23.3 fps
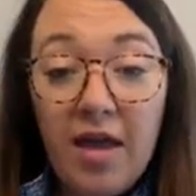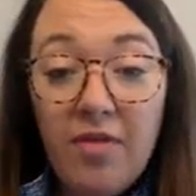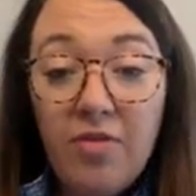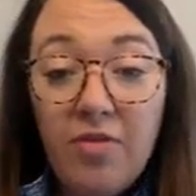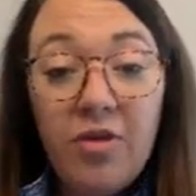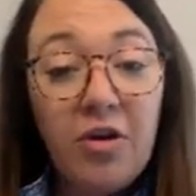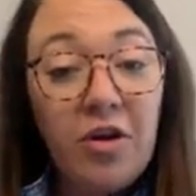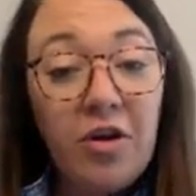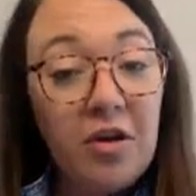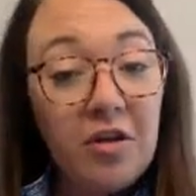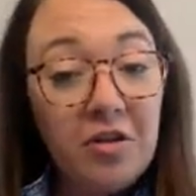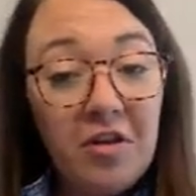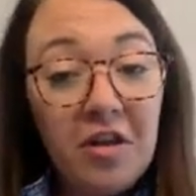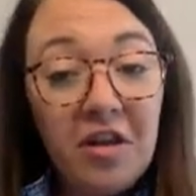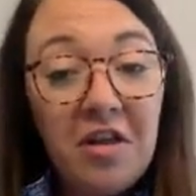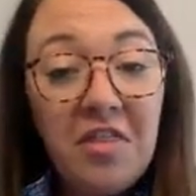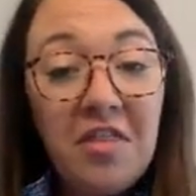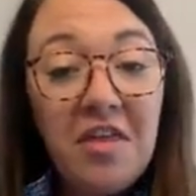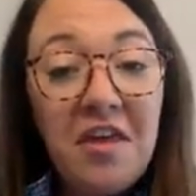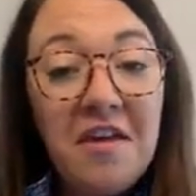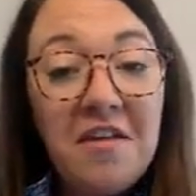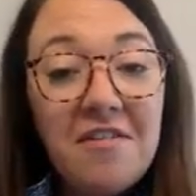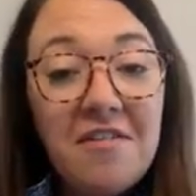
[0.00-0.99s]
they're gonna click
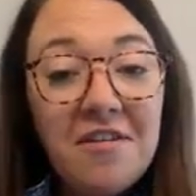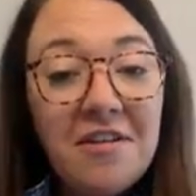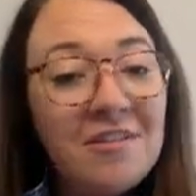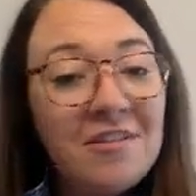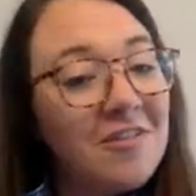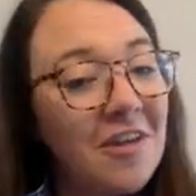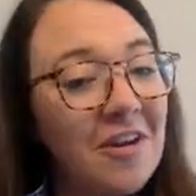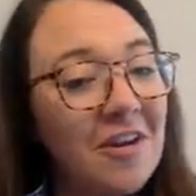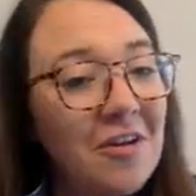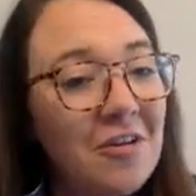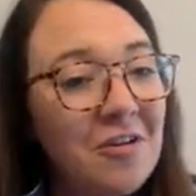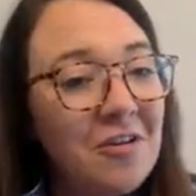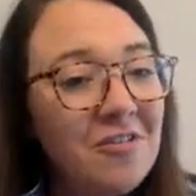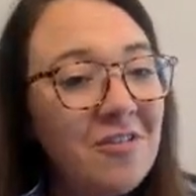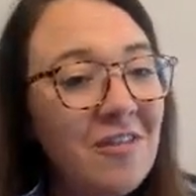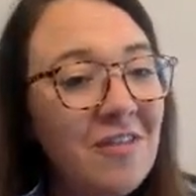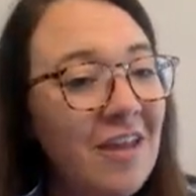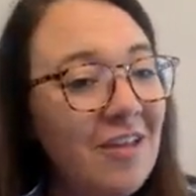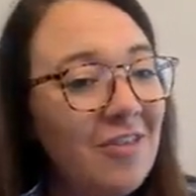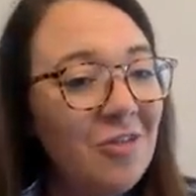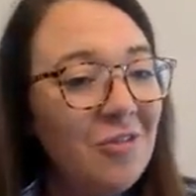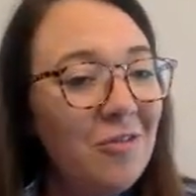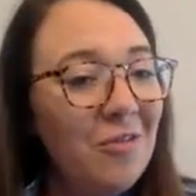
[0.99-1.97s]
this and it's gonna go to
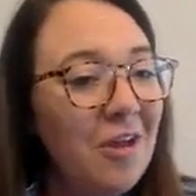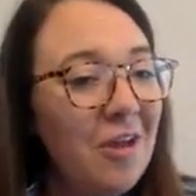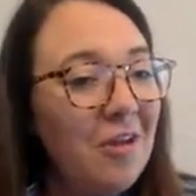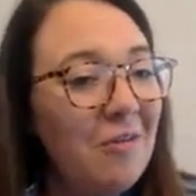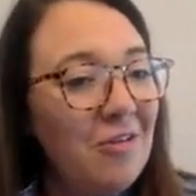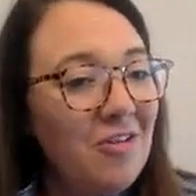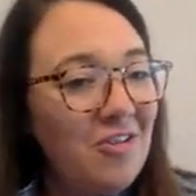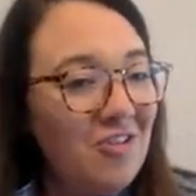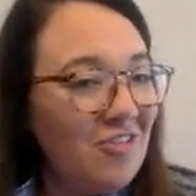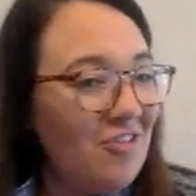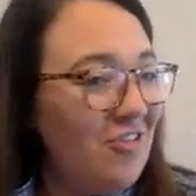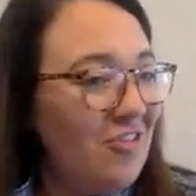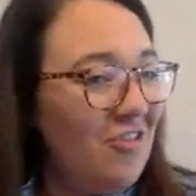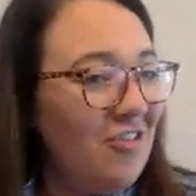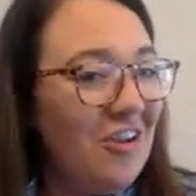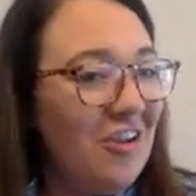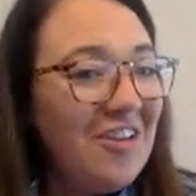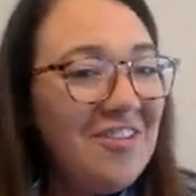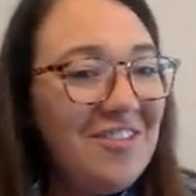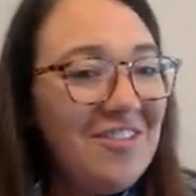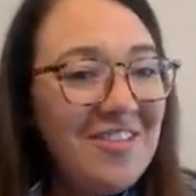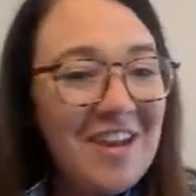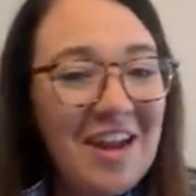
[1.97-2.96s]
slide 3, which is
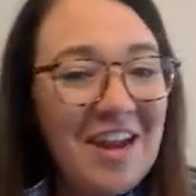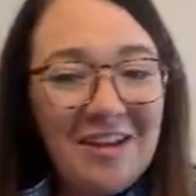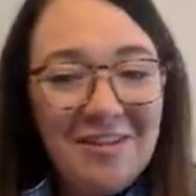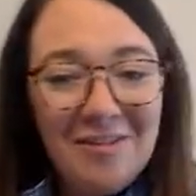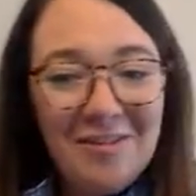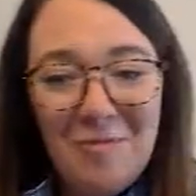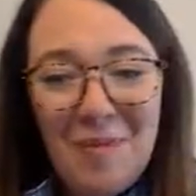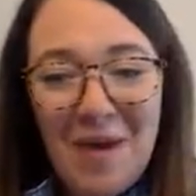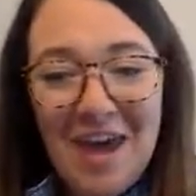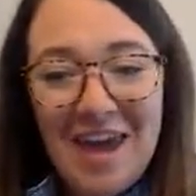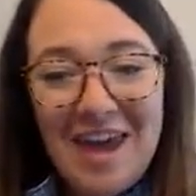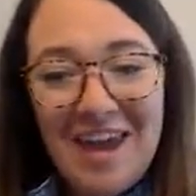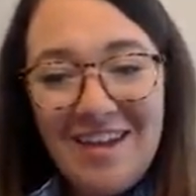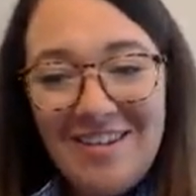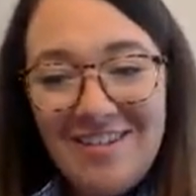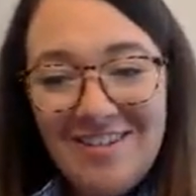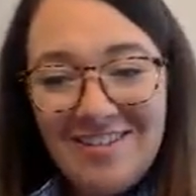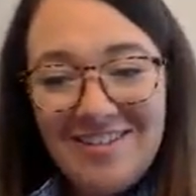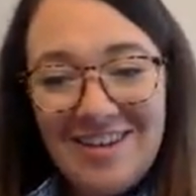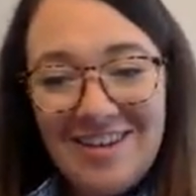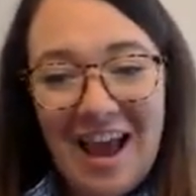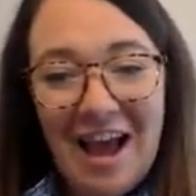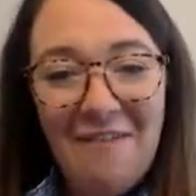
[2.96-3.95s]
just the next page.
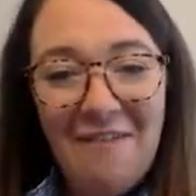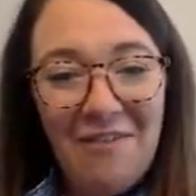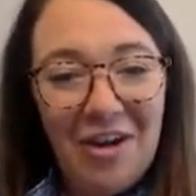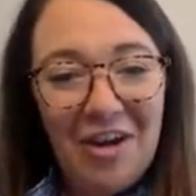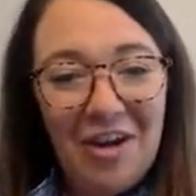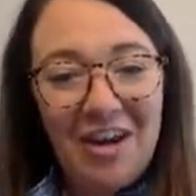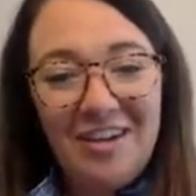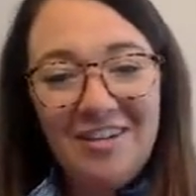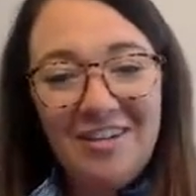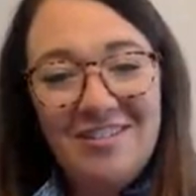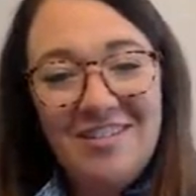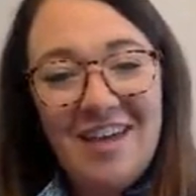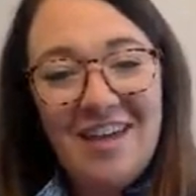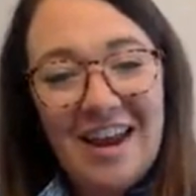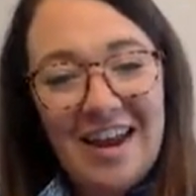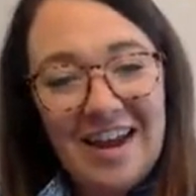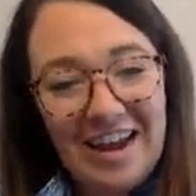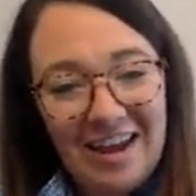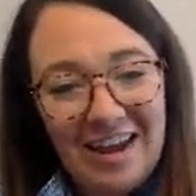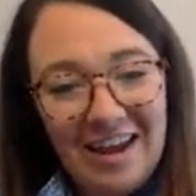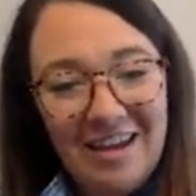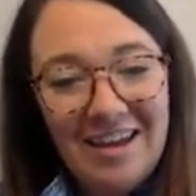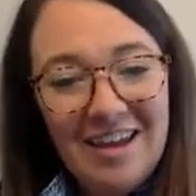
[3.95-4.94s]
It's not very
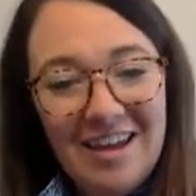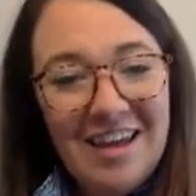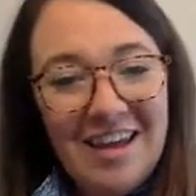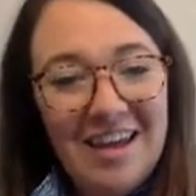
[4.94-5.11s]
exciting.